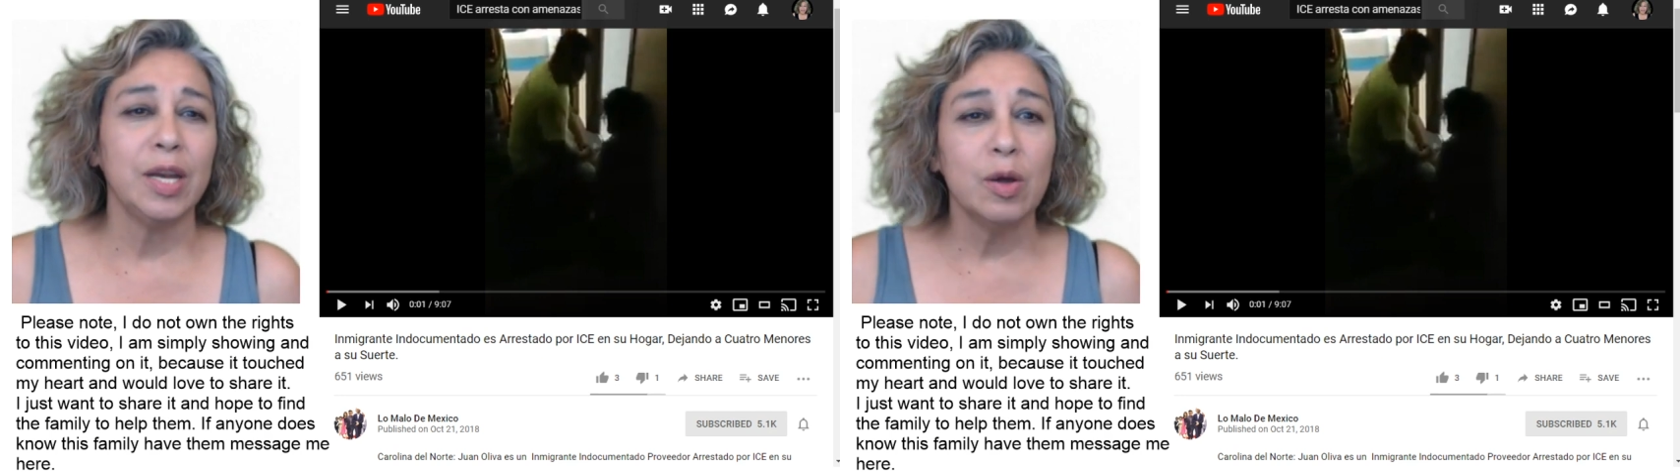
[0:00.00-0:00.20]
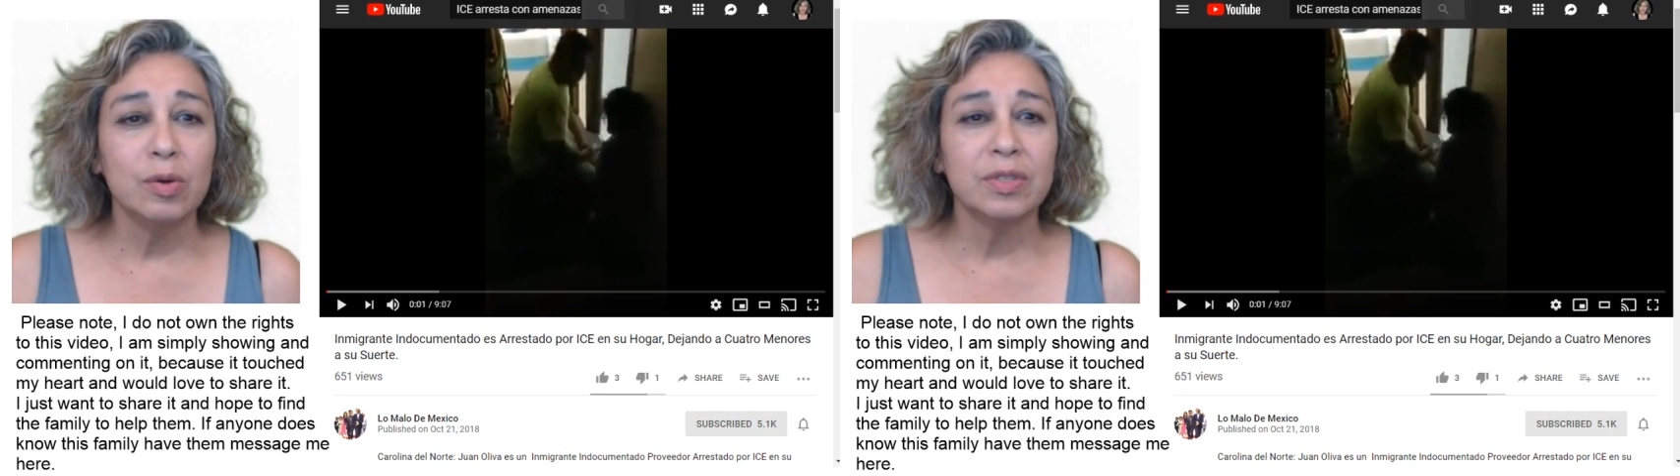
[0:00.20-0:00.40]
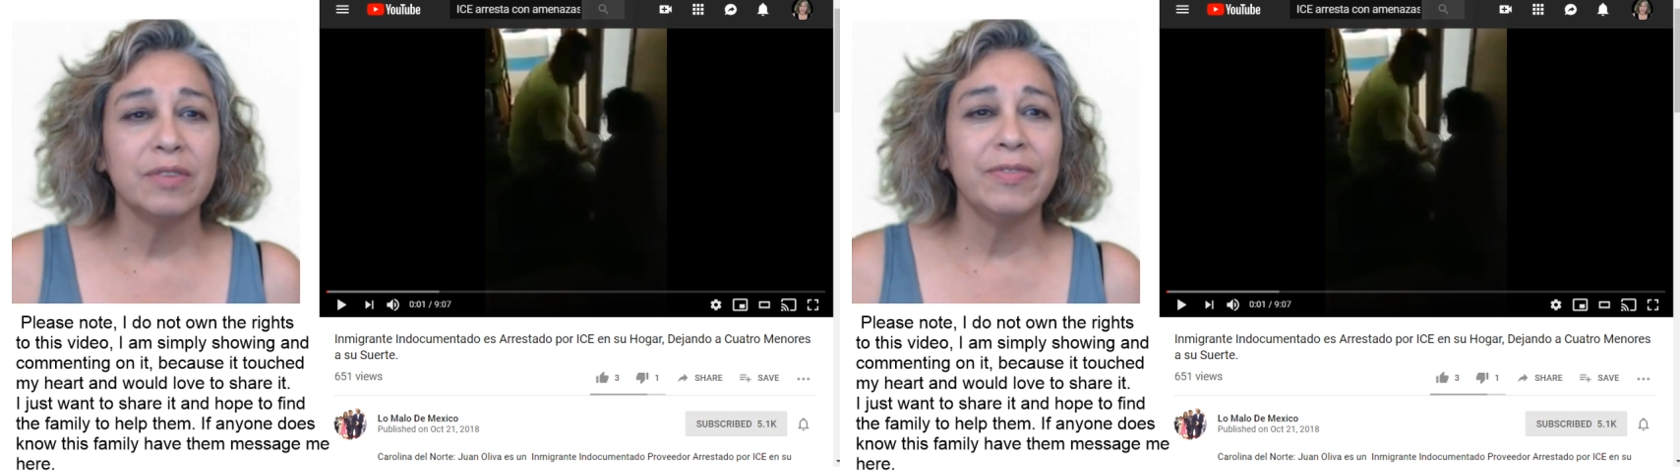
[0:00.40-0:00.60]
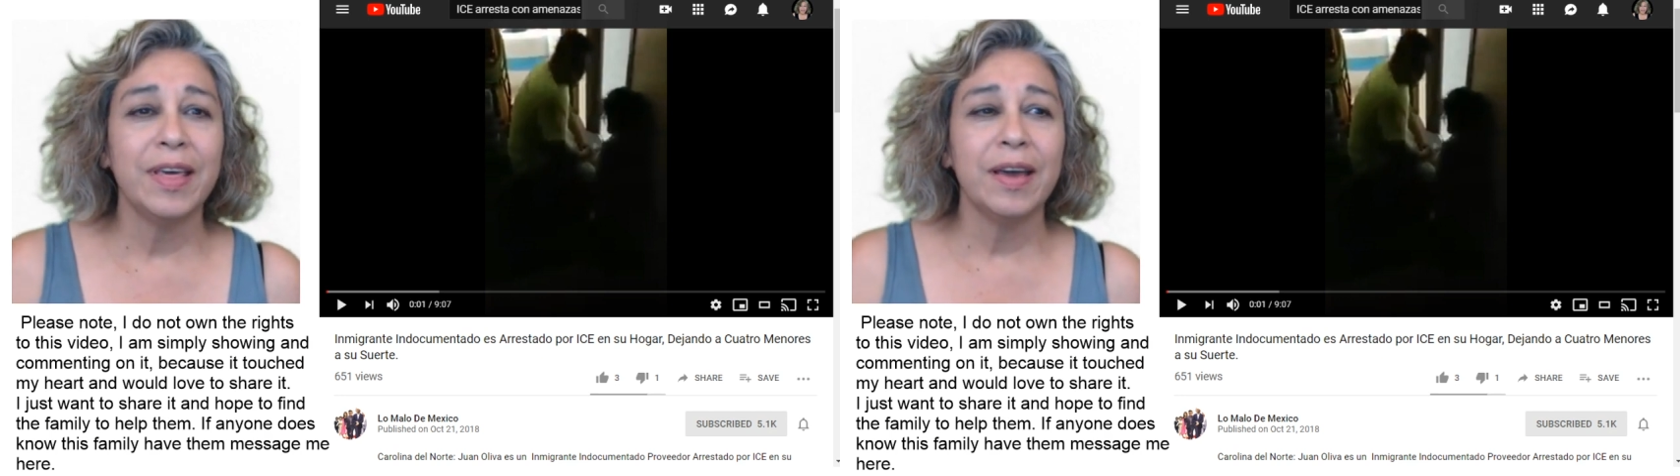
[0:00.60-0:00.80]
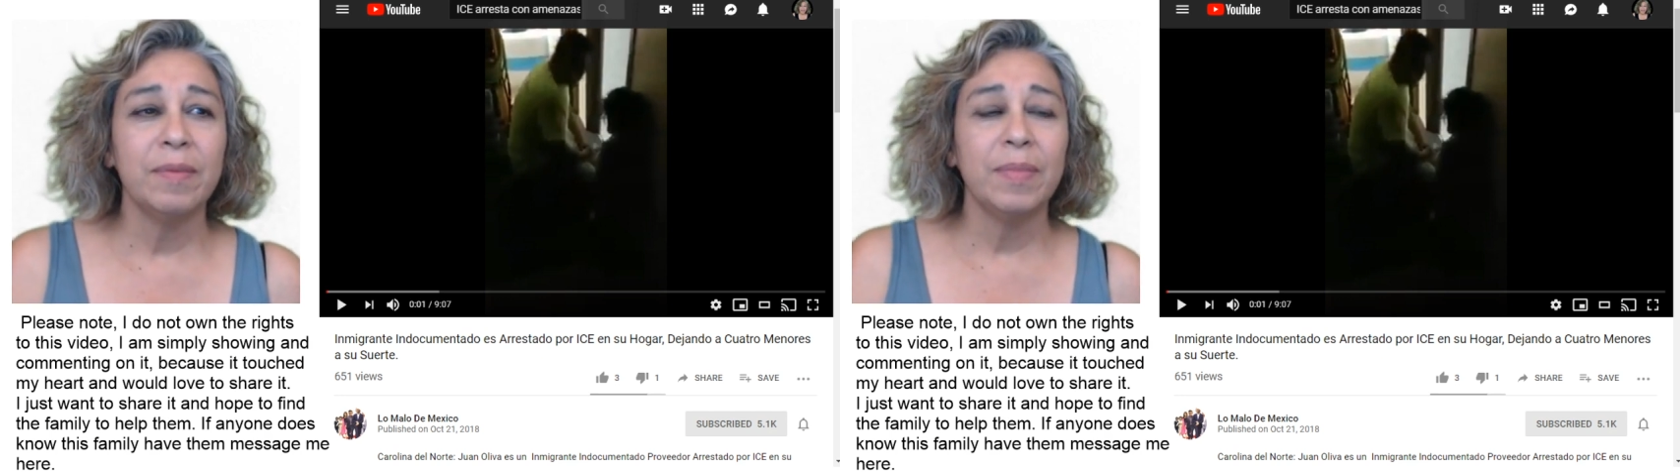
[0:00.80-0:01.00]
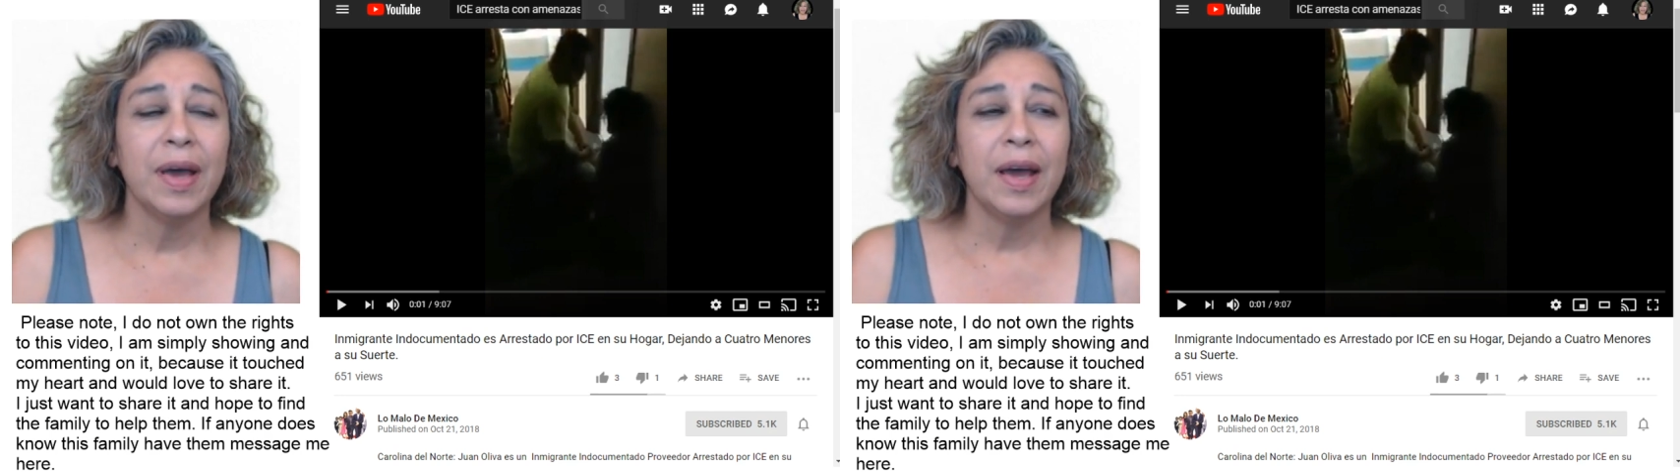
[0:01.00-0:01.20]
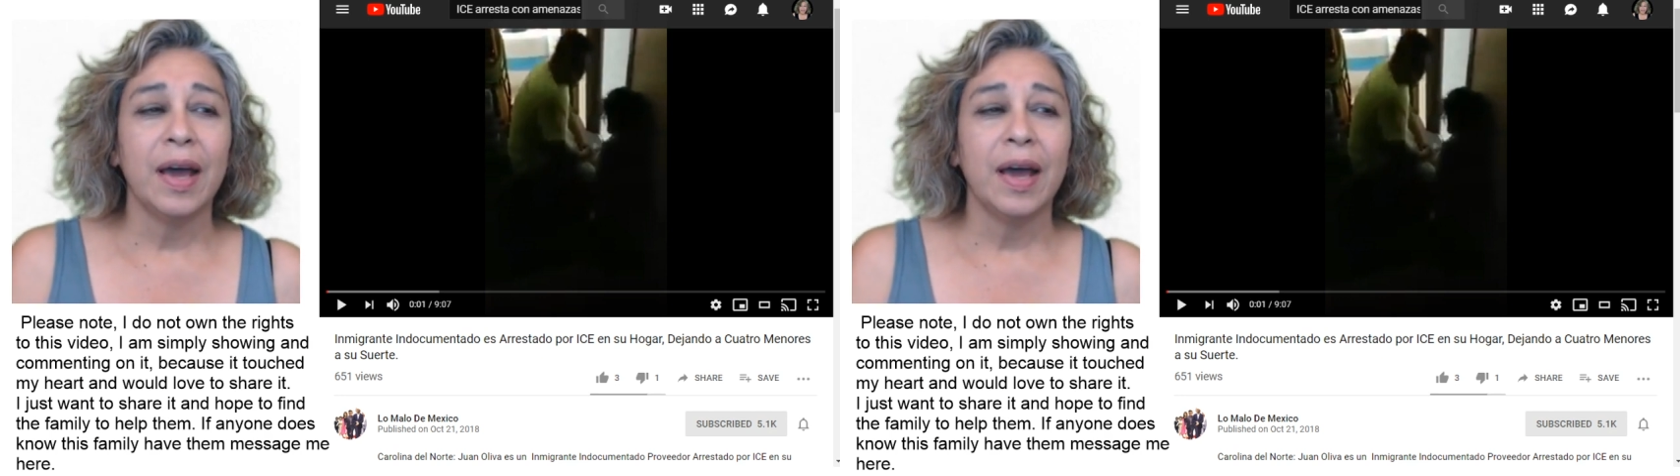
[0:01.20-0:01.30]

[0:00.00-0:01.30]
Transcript: knows of them,